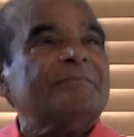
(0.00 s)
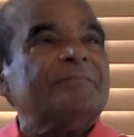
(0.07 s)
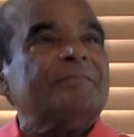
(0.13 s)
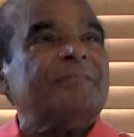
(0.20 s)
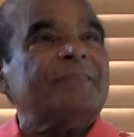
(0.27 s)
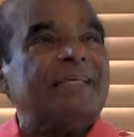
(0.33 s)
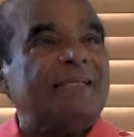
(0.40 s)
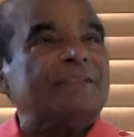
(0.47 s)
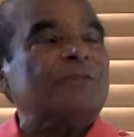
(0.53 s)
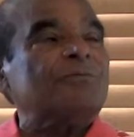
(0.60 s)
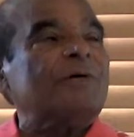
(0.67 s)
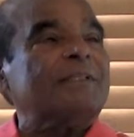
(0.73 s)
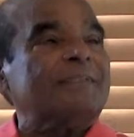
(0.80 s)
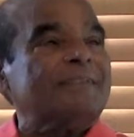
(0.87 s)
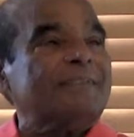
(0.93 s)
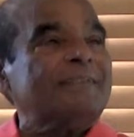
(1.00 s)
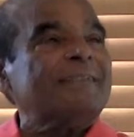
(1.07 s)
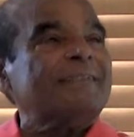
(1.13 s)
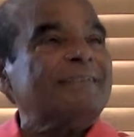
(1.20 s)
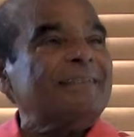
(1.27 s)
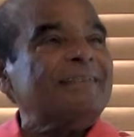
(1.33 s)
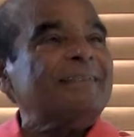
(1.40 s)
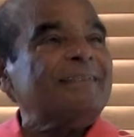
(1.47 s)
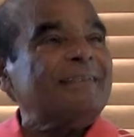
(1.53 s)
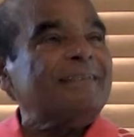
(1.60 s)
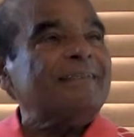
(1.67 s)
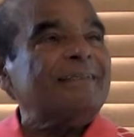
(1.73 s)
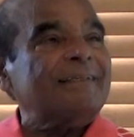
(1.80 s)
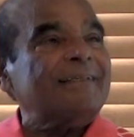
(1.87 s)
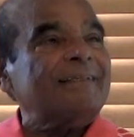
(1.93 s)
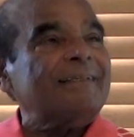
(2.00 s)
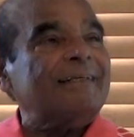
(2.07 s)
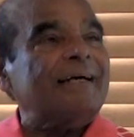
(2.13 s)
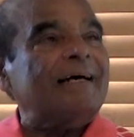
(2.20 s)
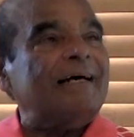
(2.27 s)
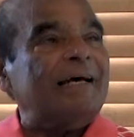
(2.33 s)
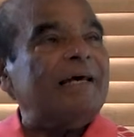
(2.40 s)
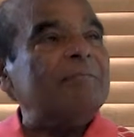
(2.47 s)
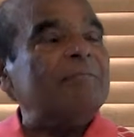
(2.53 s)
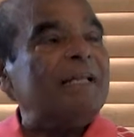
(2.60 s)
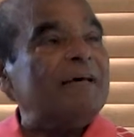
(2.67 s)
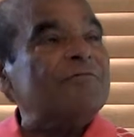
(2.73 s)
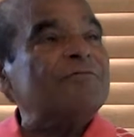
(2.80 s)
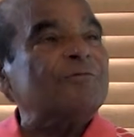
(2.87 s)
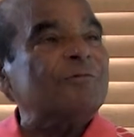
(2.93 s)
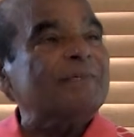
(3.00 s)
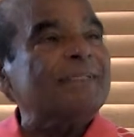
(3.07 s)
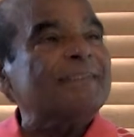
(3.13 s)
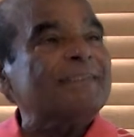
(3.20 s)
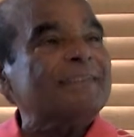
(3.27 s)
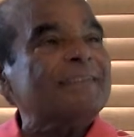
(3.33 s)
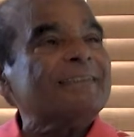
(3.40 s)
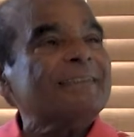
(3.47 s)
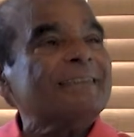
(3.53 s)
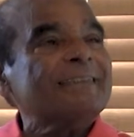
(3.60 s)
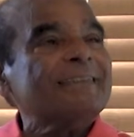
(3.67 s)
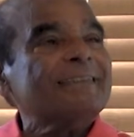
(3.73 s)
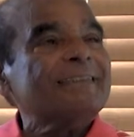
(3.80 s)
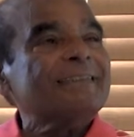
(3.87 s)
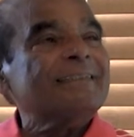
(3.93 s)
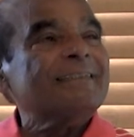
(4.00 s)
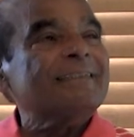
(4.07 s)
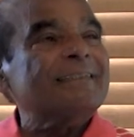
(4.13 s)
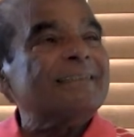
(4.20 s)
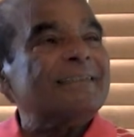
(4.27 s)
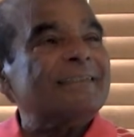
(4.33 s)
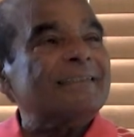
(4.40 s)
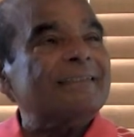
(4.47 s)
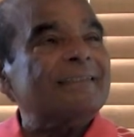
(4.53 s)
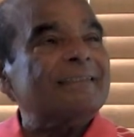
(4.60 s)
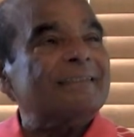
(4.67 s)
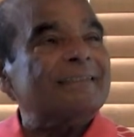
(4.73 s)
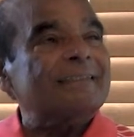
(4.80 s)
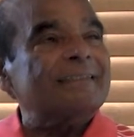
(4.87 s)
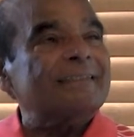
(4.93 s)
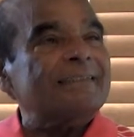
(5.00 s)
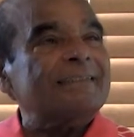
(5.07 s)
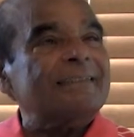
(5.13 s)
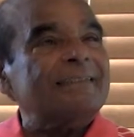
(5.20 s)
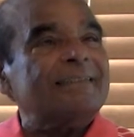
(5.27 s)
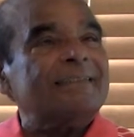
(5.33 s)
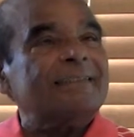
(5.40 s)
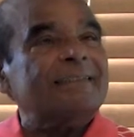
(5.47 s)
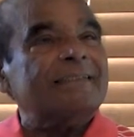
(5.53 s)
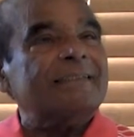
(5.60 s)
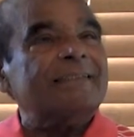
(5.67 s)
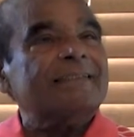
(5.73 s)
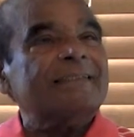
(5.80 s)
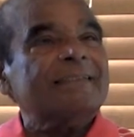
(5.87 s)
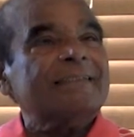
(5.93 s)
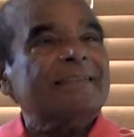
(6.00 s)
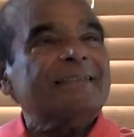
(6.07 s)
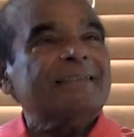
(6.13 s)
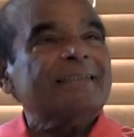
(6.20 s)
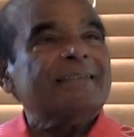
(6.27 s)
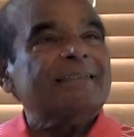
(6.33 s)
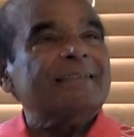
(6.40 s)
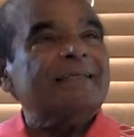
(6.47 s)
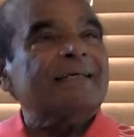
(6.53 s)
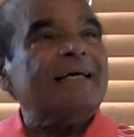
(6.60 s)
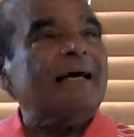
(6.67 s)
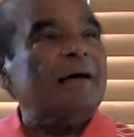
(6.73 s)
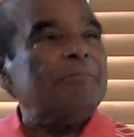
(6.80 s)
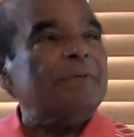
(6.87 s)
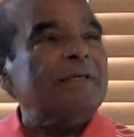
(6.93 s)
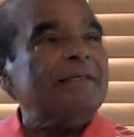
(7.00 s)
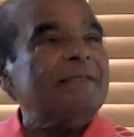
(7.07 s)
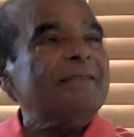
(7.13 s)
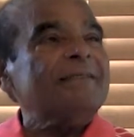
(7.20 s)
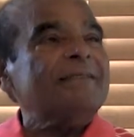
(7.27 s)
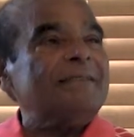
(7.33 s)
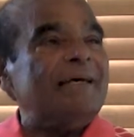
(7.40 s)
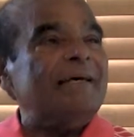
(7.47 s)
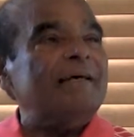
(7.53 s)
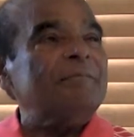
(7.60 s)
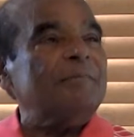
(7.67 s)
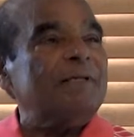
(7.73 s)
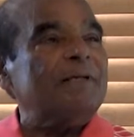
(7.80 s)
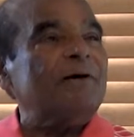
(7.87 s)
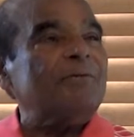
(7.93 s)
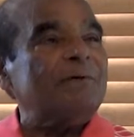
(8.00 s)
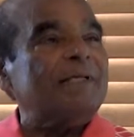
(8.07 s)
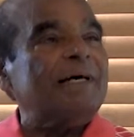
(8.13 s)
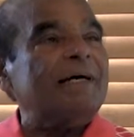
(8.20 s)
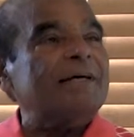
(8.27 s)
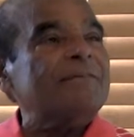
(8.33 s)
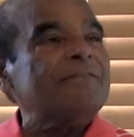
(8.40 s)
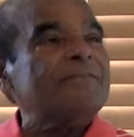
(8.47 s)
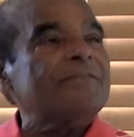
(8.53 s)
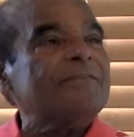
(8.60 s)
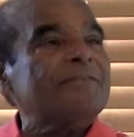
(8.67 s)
That's what I'm left with. It's the happy time in our life.